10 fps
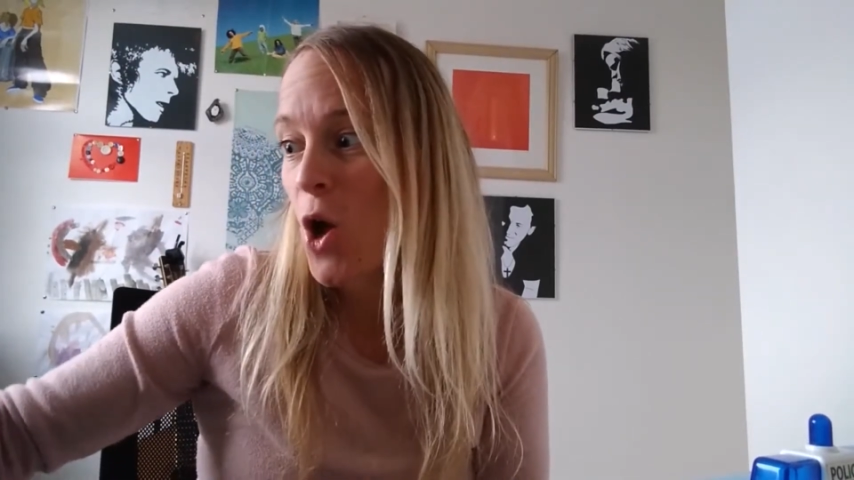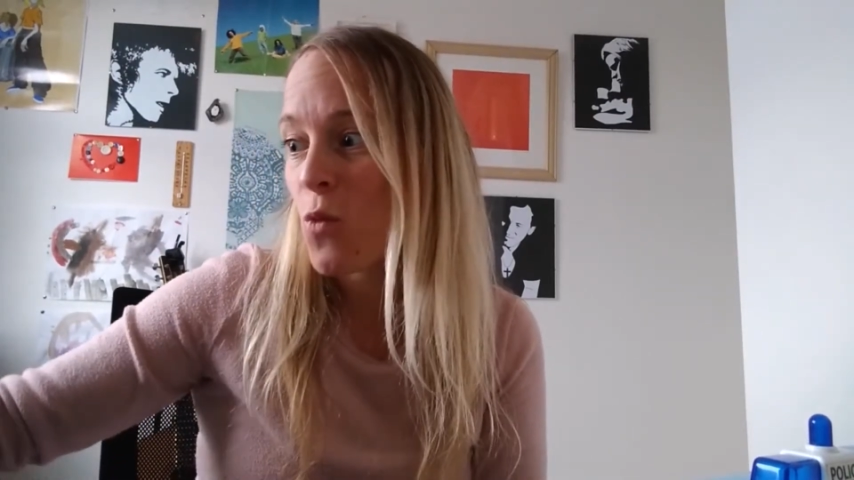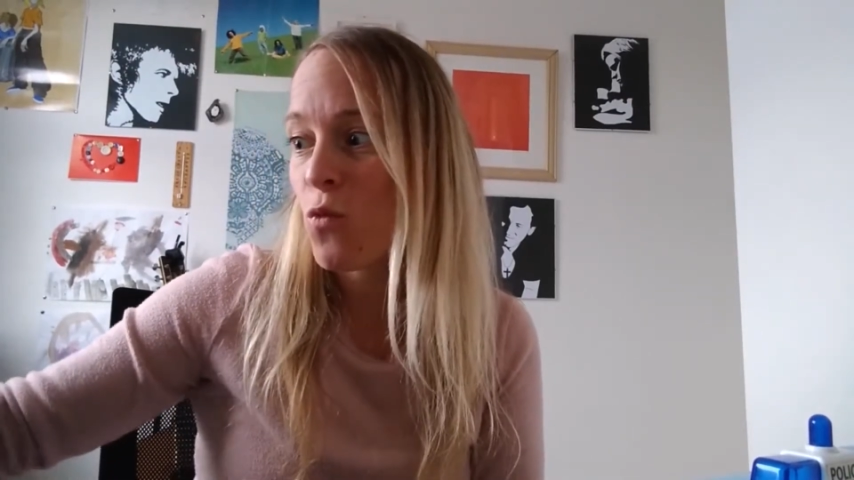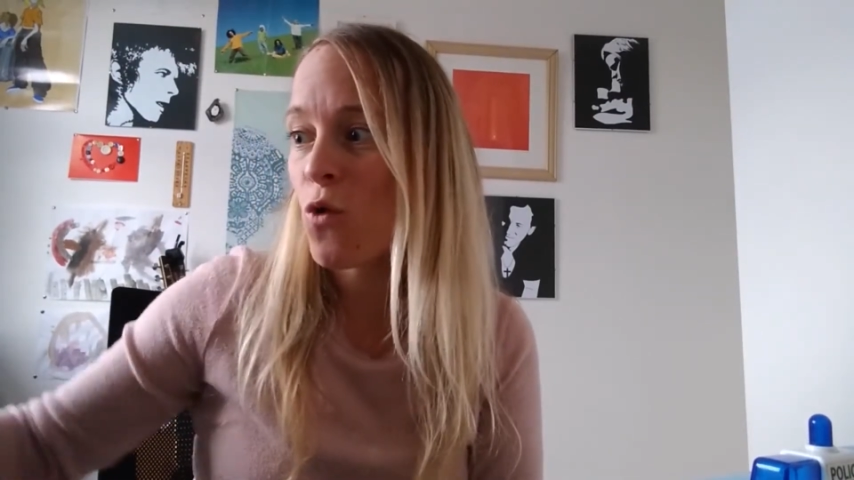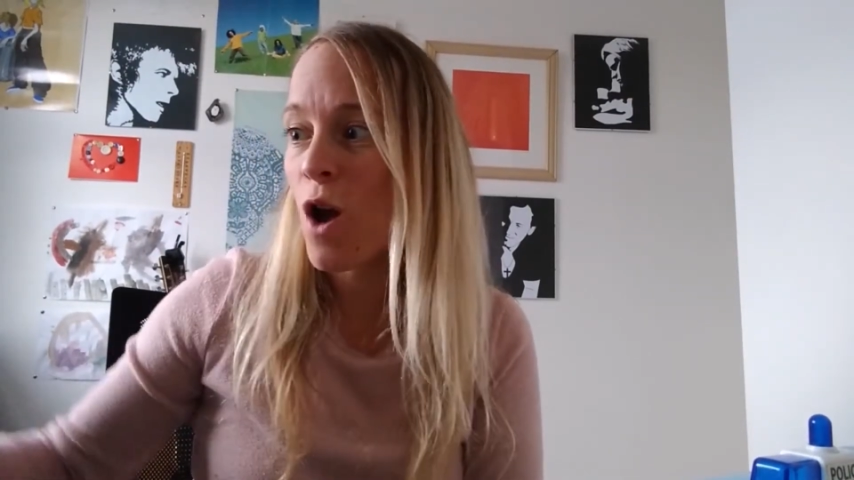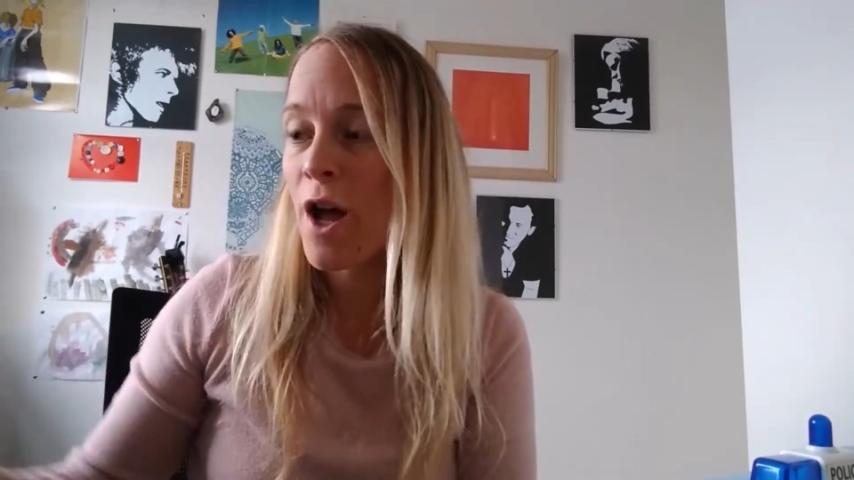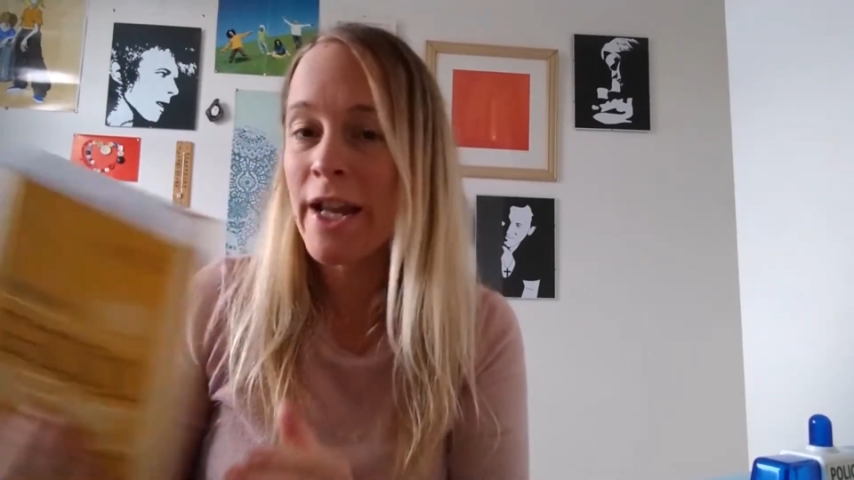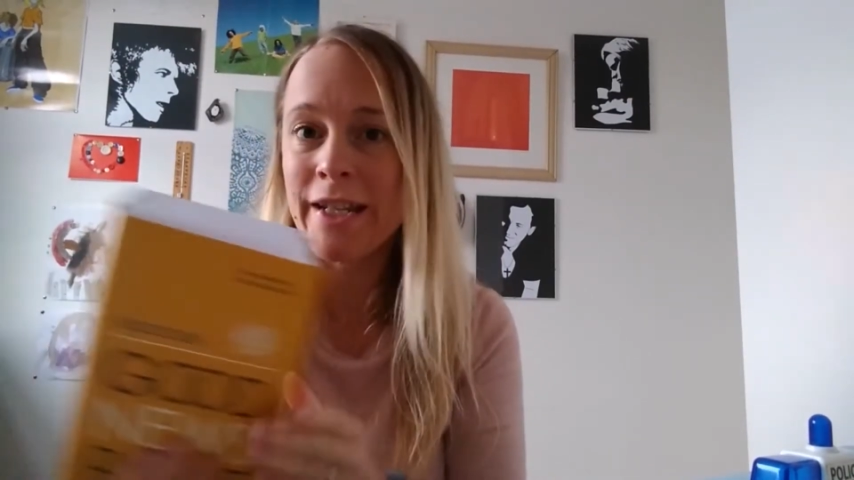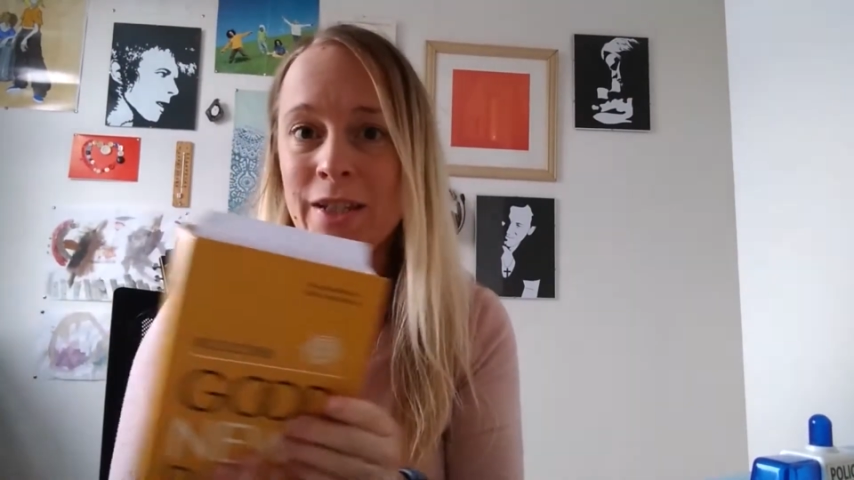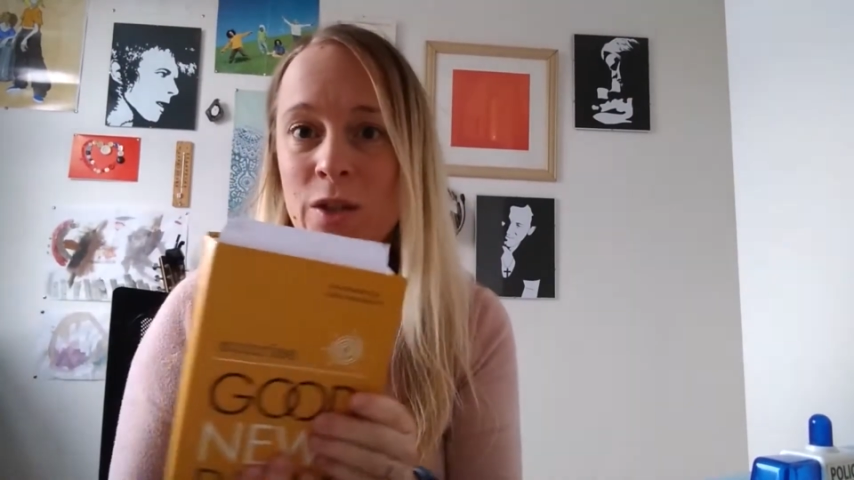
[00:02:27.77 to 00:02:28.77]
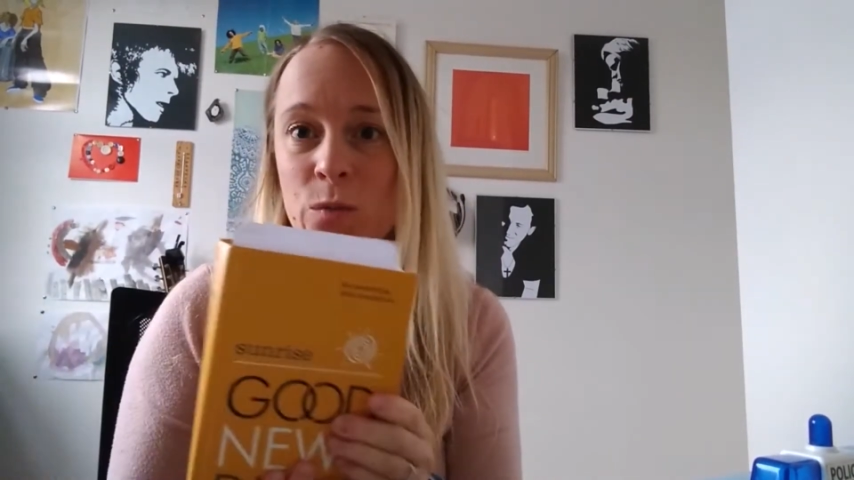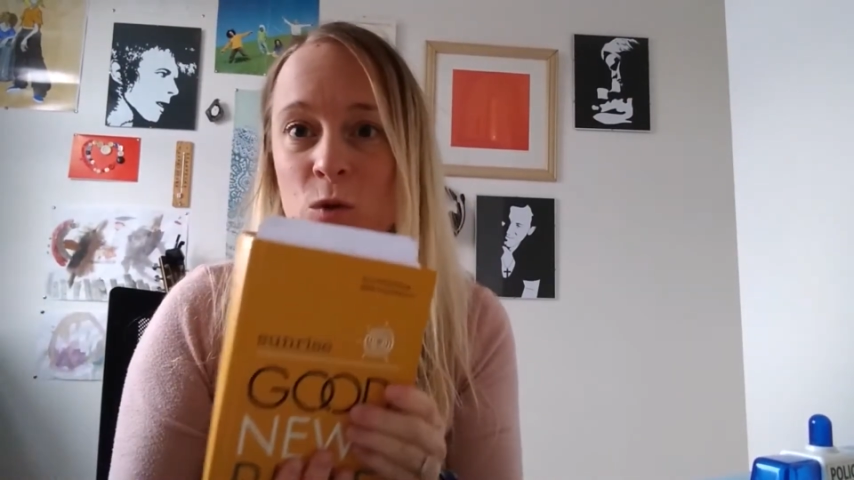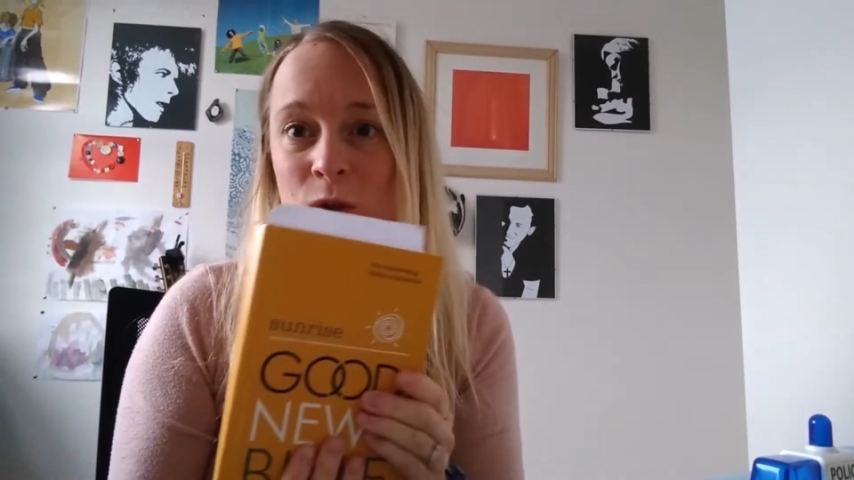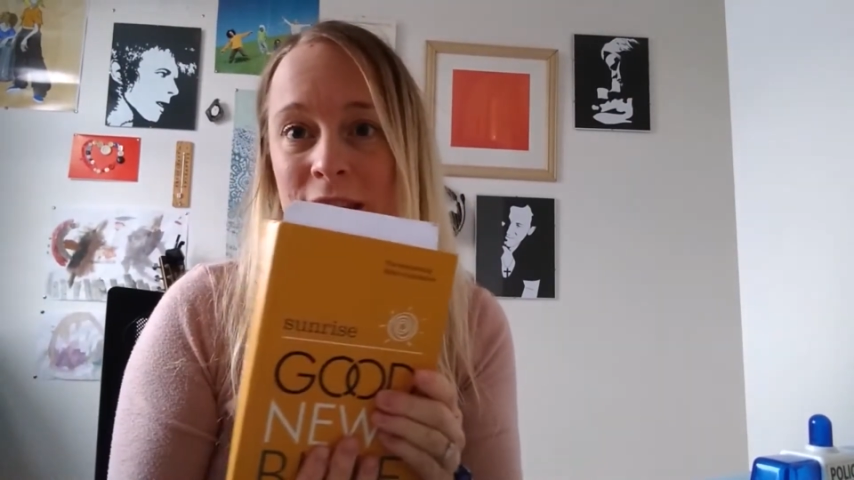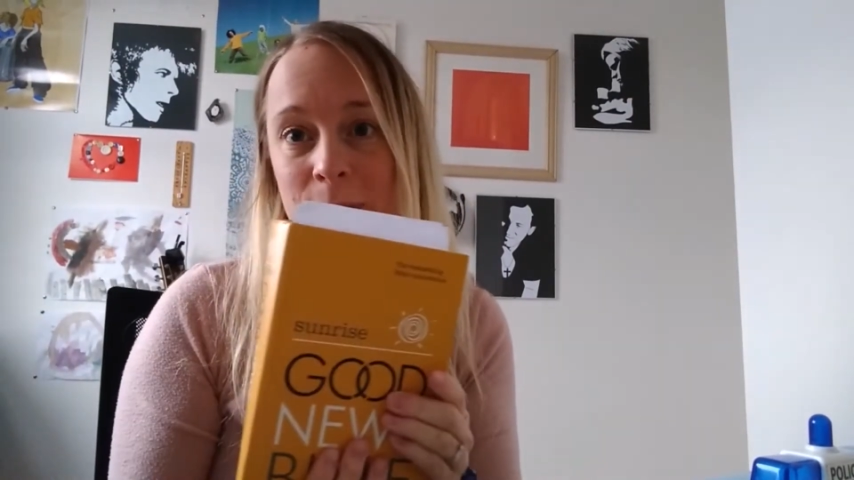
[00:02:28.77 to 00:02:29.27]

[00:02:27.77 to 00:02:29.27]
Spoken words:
right towards the